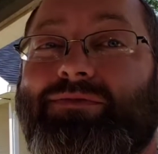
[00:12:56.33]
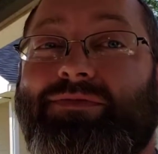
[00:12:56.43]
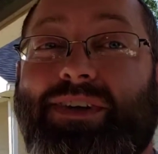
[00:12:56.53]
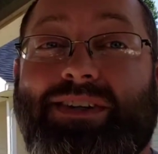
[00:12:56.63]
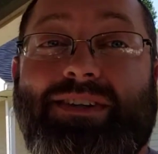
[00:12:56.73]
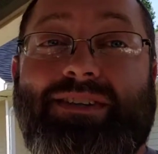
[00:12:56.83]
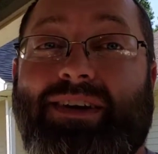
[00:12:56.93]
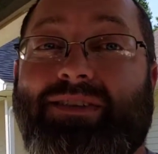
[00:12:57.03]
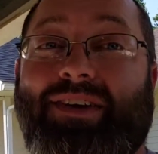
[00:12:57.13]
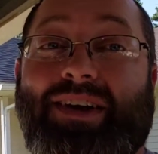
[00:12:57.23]
at the
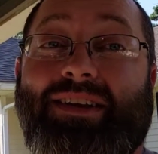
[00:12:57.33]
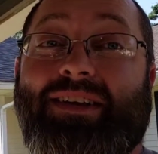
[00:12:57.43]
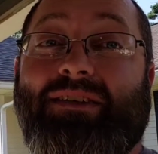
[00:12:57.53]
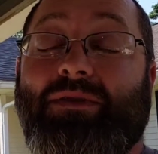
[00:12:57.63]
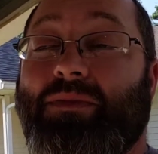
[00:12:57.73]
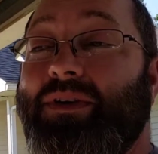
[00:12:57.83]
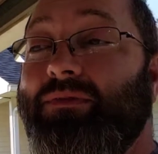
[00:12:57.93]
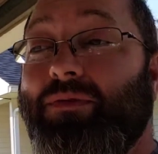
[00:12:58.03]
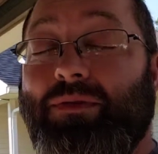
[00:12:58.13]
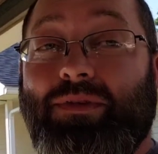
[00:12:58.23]
time I didn't have the money
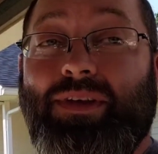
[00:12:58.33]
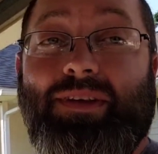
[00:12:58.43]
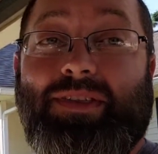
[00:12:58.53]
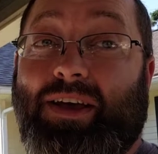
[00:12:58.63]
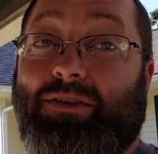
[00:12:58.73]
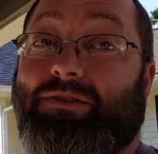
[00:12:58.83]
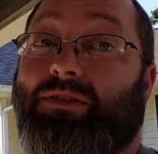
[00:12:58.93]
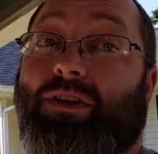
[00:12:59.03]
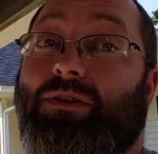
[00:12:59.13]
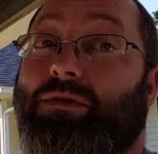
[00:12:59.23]
for the $1,000
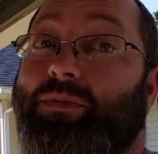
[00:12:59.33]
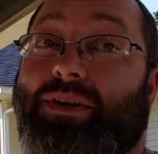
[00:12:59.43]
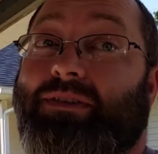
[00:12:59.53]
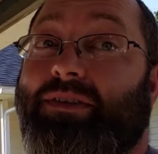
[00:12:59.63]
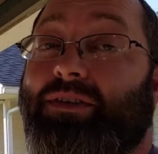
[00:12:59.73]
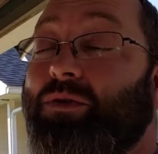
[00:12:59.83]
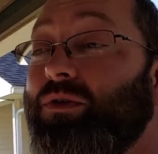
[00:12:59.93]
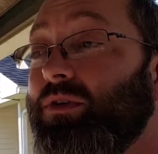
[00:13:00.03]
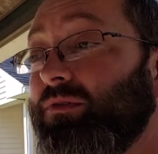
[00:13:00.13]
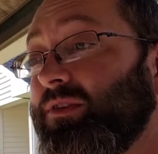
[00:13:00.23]
BC
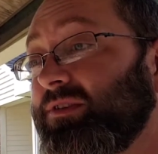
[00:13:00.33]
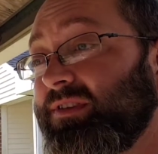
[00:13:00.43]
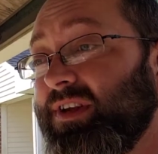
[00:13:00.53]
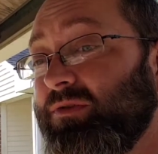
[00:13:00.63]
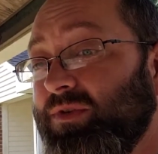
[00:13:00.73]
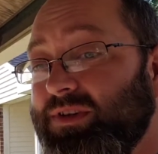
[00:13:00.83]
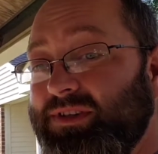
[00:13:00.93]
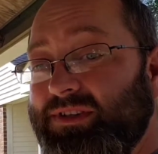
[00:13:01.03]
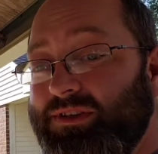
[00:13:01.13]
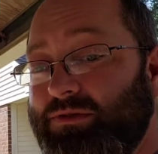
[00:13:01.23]
coilovers, and I wanted to
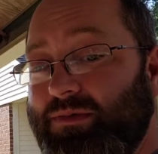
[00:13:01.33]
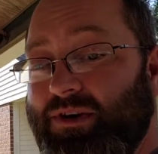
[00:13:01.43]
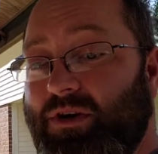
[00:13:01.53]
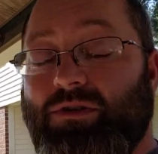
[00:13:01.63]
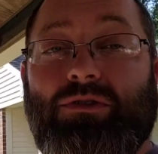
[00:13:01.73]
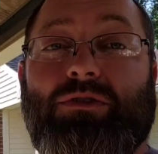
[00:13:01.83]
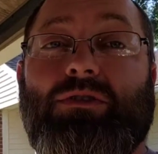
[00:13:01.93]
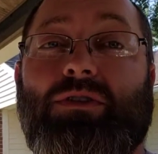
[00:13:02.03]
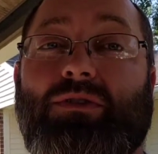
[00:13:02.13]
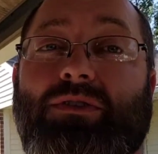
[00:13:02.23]
see what my car looked
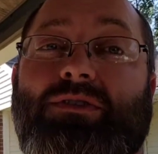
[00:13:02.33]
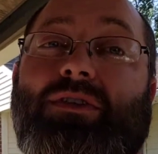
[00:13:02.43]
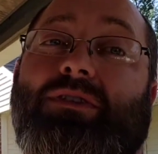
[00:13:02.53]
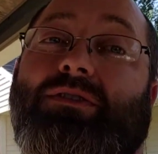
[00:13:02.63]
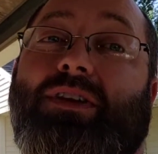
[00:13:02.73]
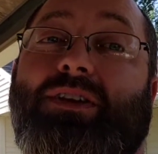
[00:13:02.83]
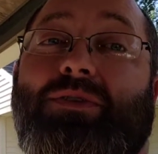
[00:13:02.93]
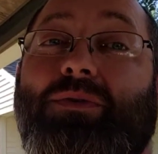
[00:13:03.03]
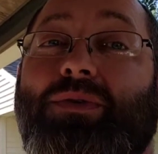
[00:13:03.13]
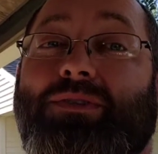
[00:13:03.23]
lowered. So I was like, you
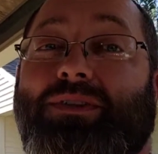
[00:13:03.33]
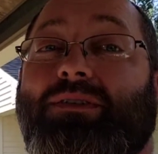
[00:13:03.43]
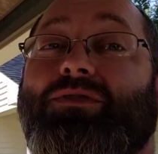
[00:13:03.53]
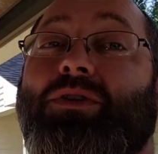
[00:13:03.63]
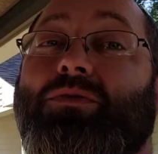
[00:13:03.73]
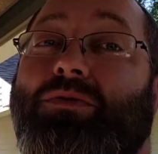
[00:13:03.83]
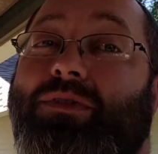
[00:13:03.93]
know what, I'm gonna go with